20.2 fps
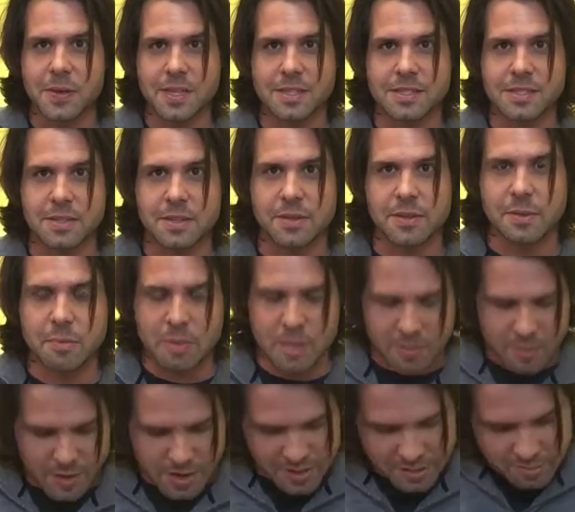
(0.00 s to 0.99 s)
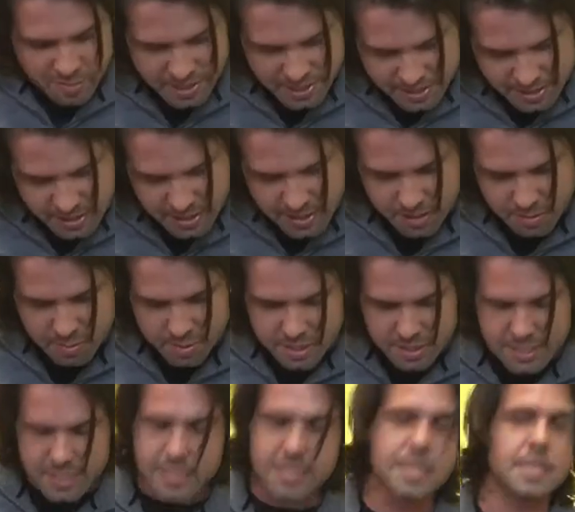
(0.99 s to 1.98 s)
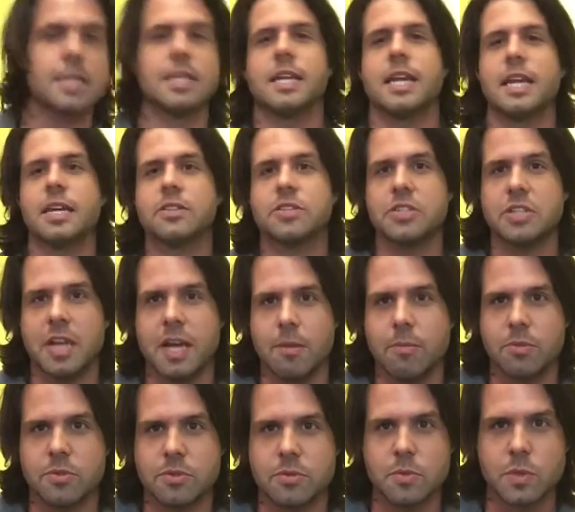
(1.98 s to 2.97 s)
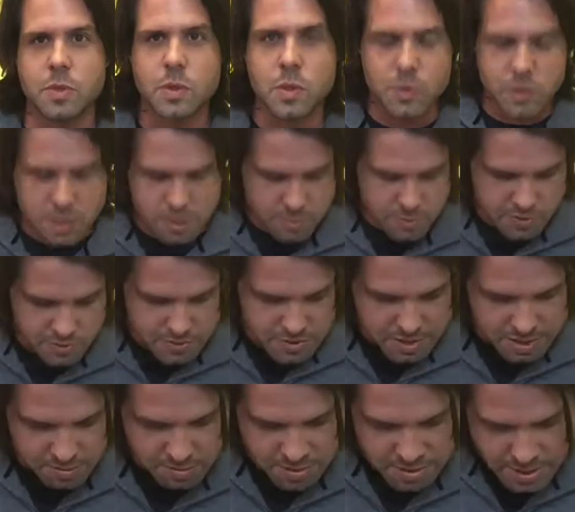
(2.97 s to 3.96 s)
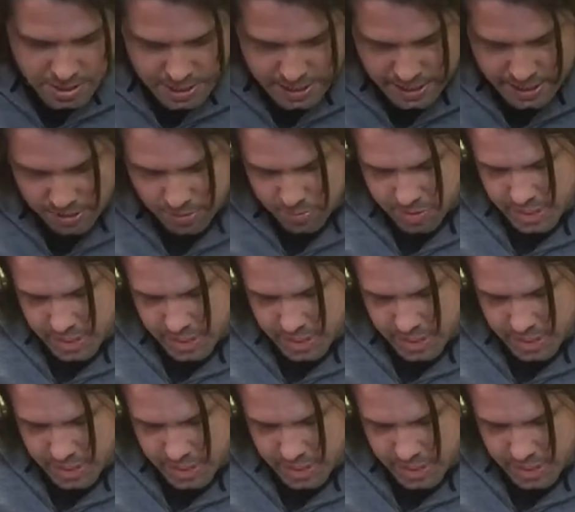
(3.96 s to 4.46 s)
it's still the B minor pentatonic, but it's into the next shape, which we'll do some other time, but not now.